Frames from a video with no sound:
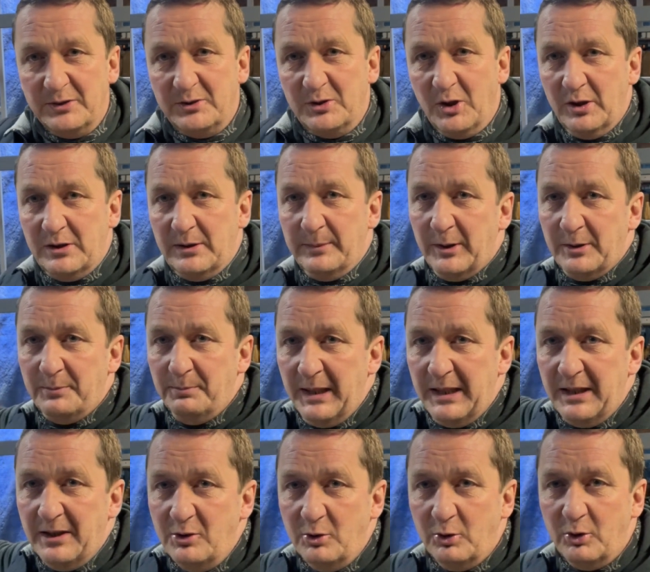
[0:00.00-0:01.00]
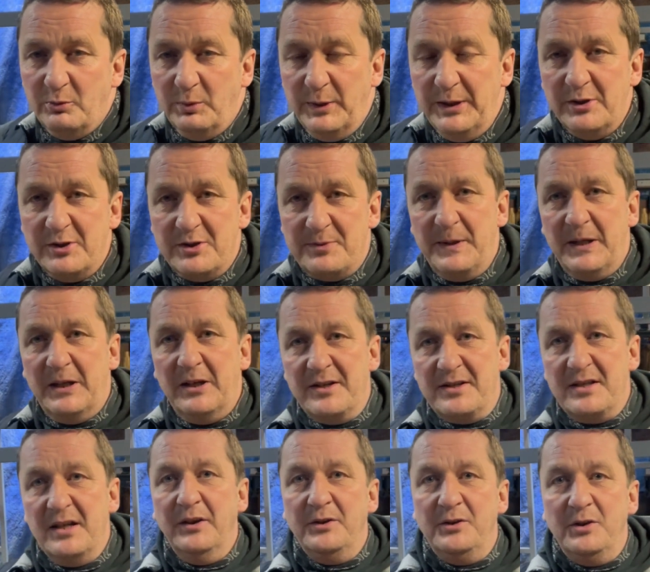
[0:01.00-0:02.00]
talked about making your own windows,
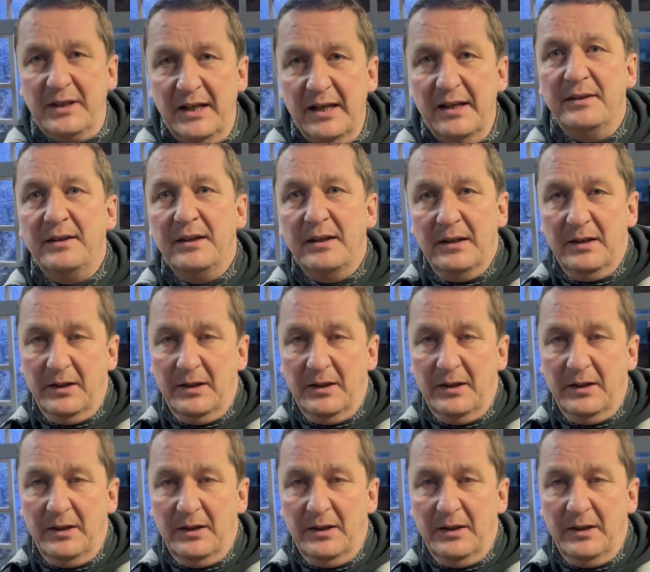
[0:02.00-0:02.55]
because you can,